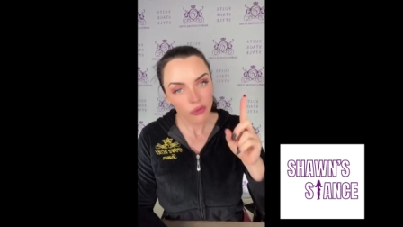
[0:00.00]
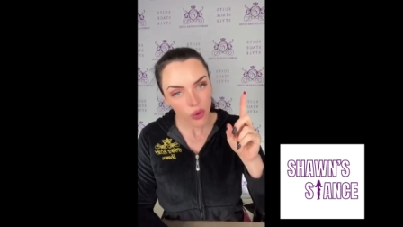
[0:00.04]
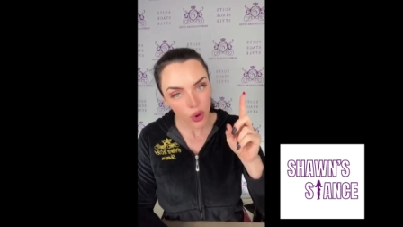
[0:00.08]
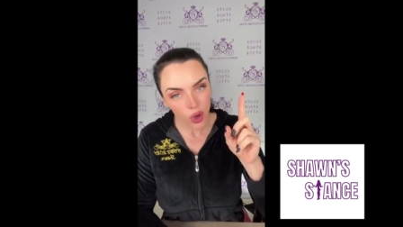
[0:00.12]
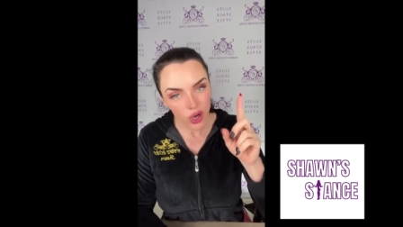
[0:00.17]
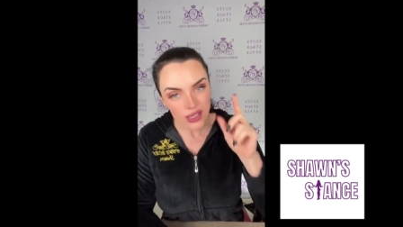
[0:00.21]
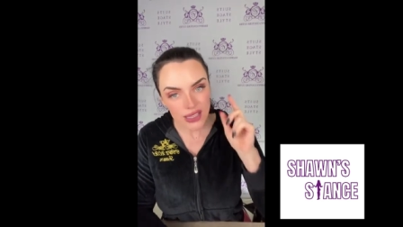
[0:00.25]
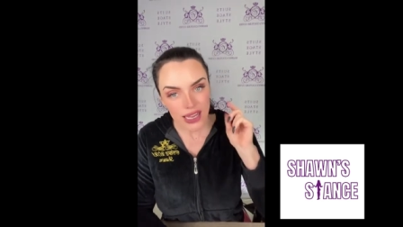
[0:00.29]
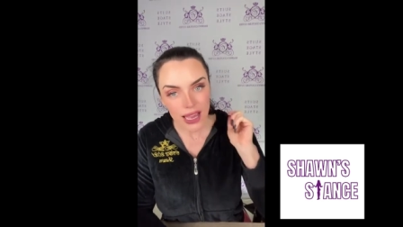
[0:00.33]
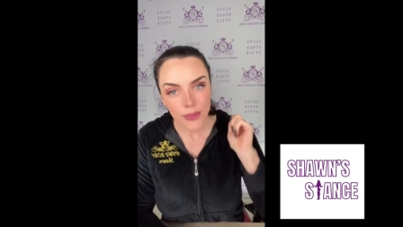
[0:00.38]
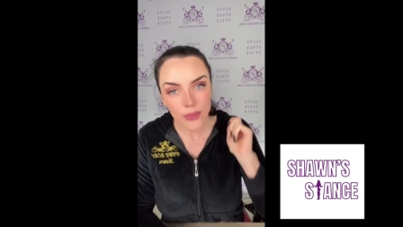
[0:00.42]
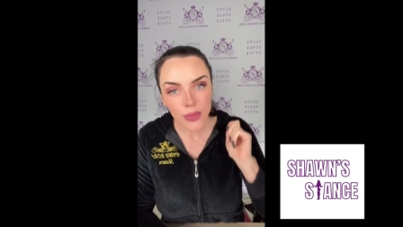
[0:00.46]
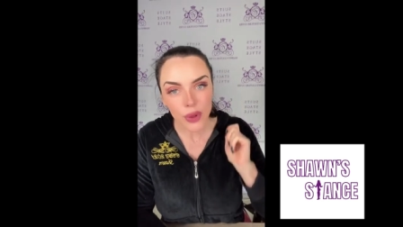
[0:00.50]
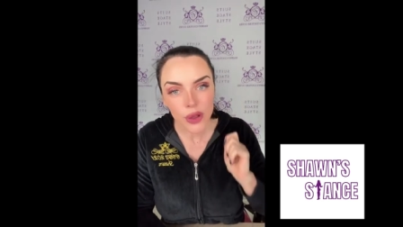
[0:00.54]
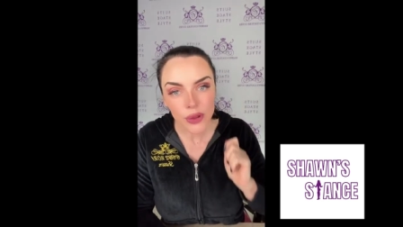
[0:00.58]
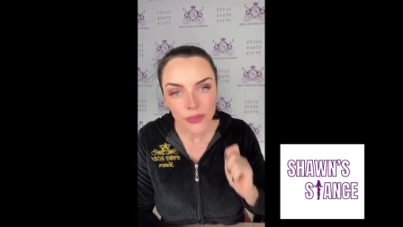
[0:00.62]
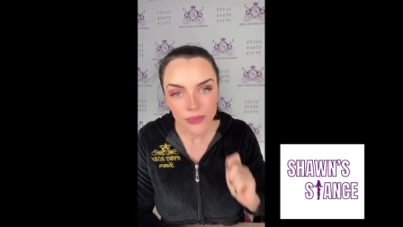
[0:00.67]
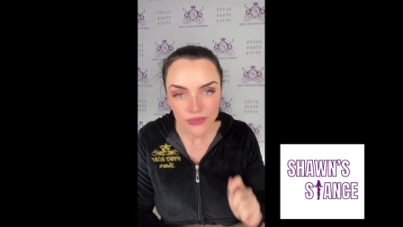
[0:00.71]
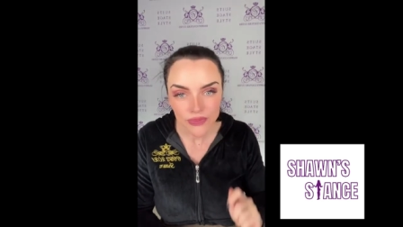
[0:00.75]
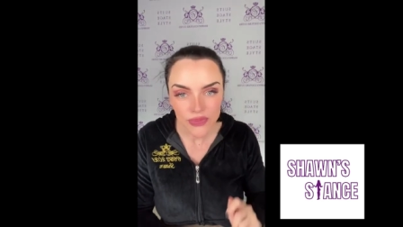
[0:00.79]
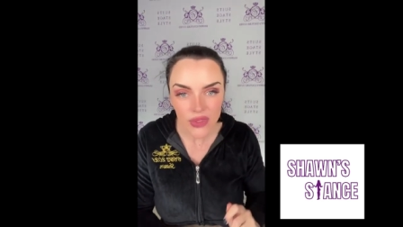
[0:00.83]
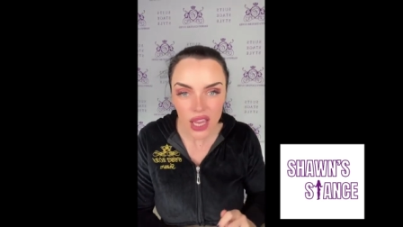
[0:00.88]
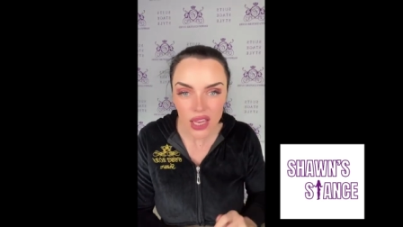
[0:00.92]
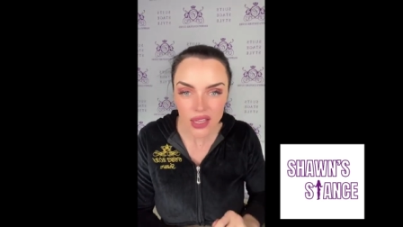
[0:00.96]
For
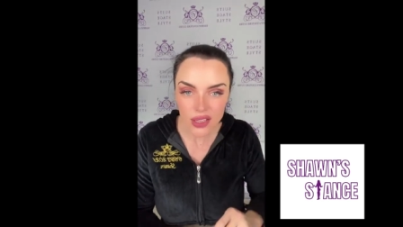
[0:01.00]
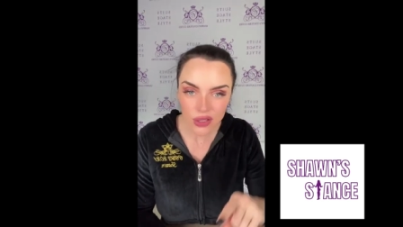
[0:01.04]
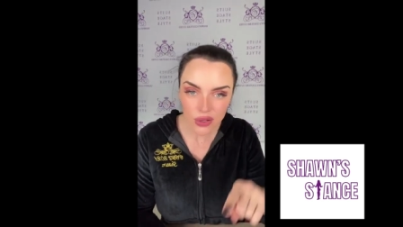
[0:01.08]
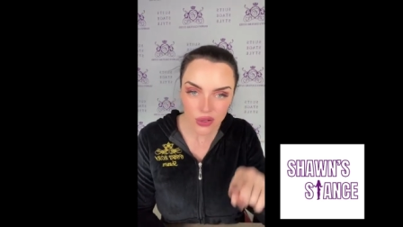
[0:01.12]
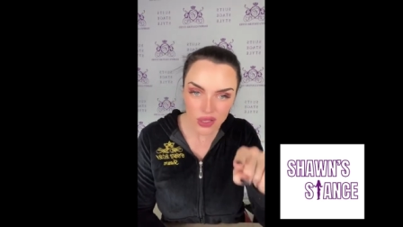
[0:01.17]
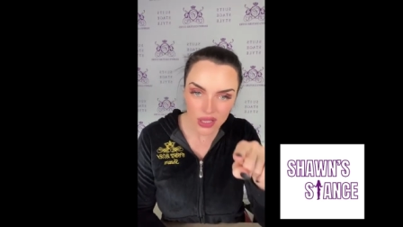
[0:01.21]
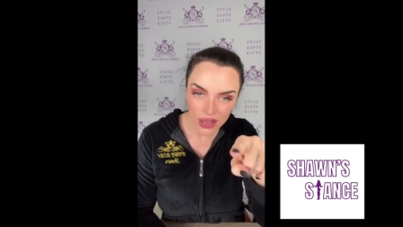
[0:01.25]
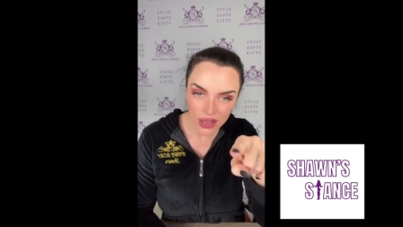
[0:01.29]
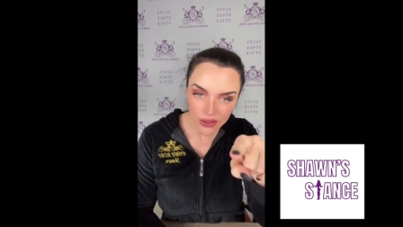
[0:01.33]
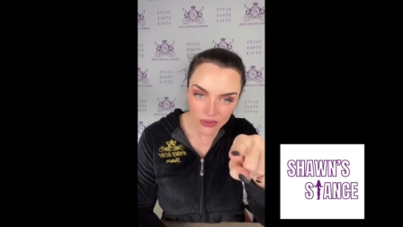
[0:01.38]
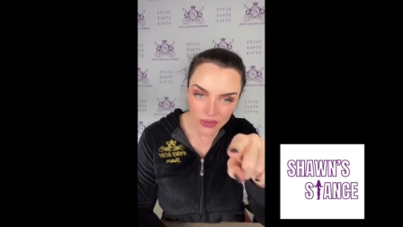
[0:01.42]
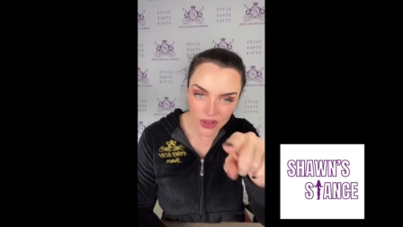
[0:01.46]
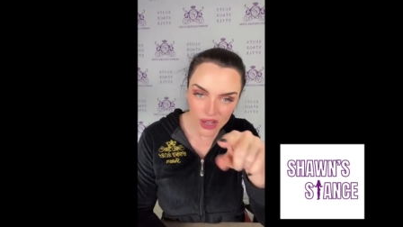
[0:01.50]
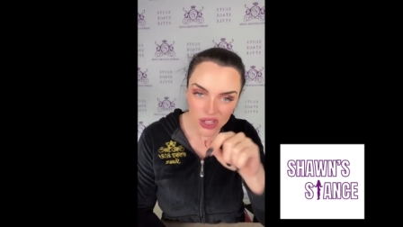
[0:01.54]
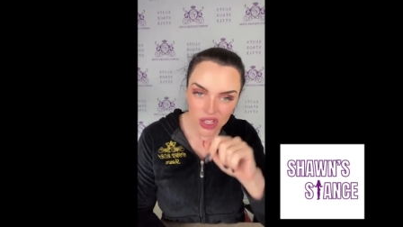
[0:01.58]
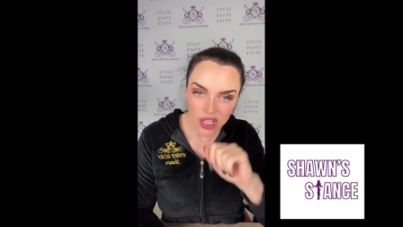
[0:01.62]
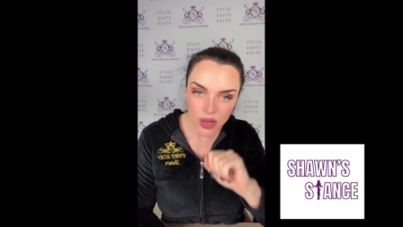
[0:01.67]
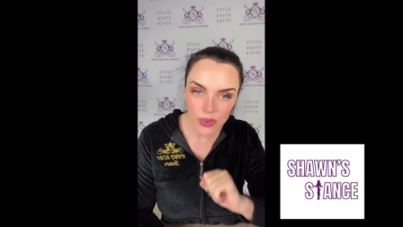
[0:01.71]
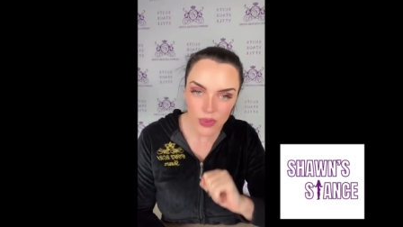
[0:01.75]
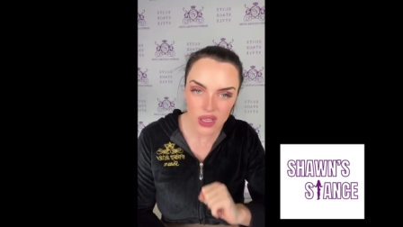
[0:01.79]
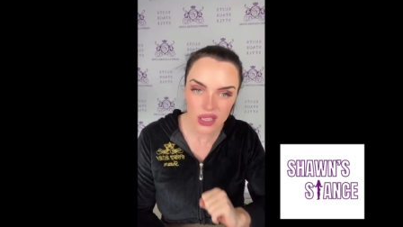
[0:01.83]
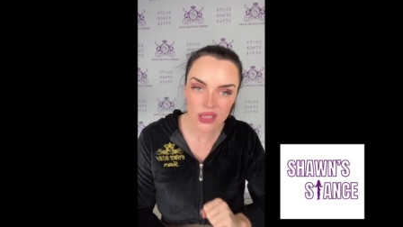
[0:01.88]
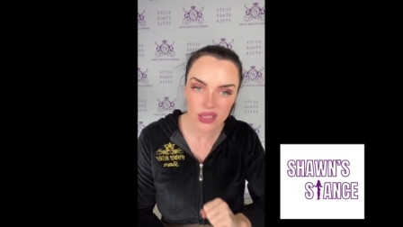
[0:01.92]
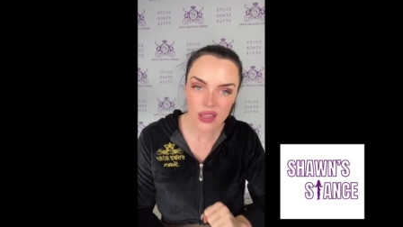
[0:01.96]
example, as soon as I
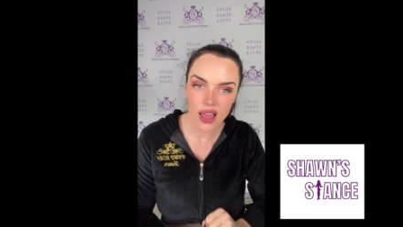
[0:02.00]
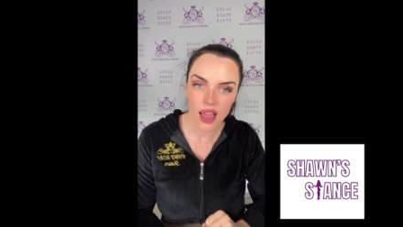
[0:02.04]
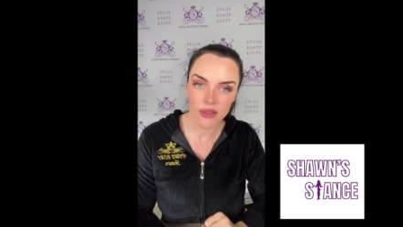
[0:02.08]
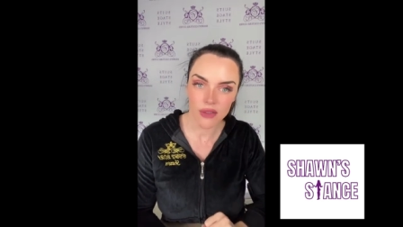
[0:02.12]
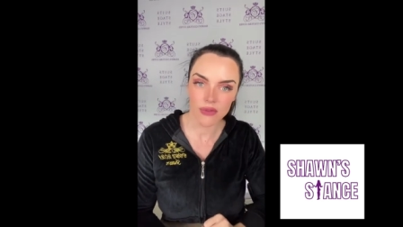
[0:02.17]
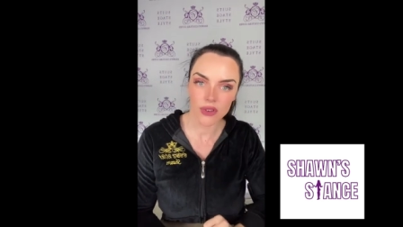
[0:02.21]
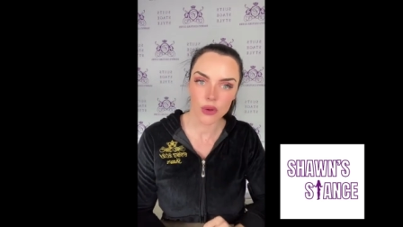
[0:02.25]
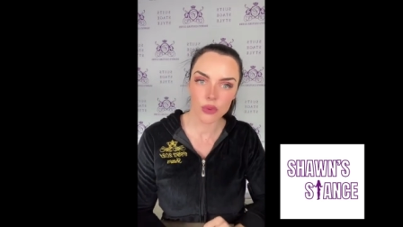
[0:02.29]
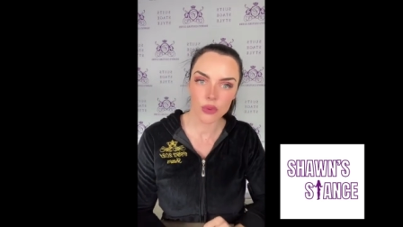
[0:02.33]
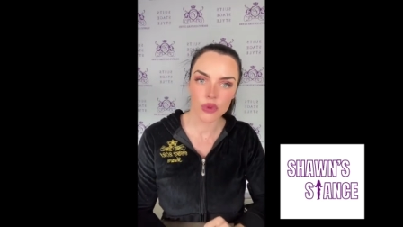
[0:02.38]
finish up this live